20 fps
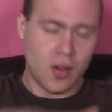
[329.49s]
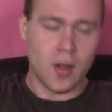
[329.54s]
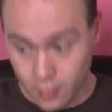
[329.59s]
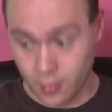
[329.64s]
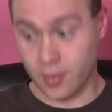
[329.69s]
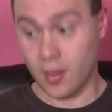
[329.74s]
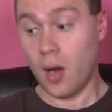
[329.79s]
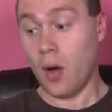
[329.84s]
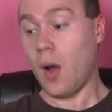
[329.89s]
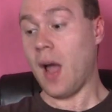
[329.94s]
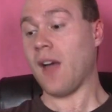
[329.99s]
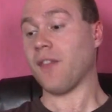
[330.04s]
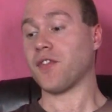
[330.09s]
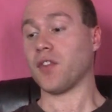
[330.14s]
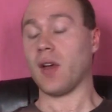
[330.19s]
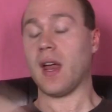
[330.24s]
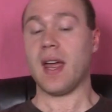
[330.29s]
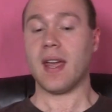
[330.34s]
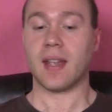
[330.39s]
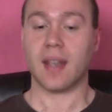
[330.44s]
So after
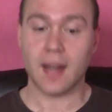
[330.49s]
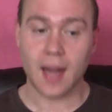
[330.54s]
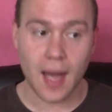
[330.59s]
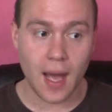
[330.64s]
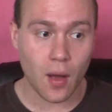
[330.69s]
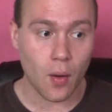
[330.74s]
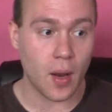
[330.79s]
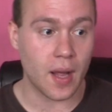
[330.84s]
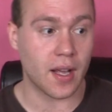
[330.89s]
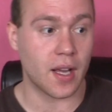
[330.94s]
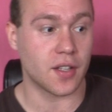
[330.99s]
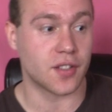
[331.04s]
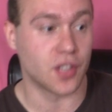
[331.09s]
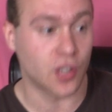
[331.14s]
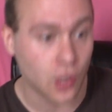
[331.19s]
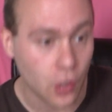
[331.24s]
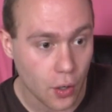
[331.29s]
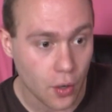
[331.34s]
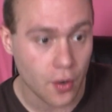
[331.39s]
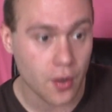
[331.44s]
hanging out, I got to
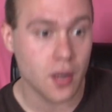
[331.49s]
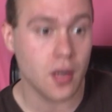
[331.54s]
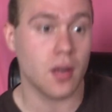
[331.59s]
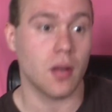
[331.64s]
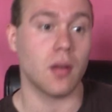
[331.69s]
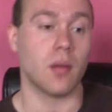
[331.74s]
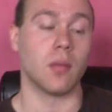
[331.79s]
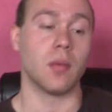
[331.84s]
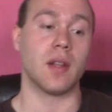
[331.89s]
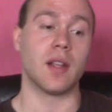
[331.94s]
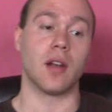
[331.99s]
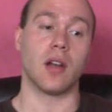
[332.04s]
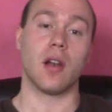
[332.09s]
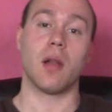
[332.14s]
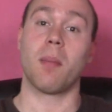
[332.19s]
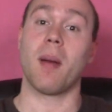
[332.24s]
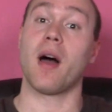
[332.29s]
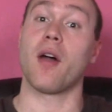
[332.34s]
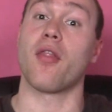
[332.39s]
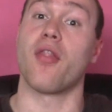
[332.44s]
learn a little
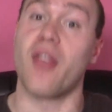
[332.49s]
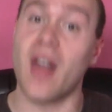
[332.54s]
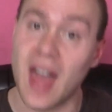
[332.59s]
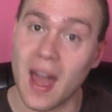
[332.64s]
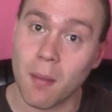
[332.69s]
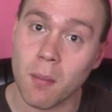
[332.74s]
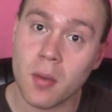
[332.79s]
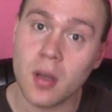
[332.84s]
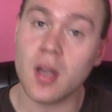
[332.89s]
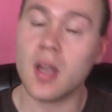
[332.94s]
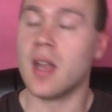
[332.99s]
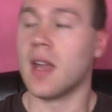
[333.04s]
about them,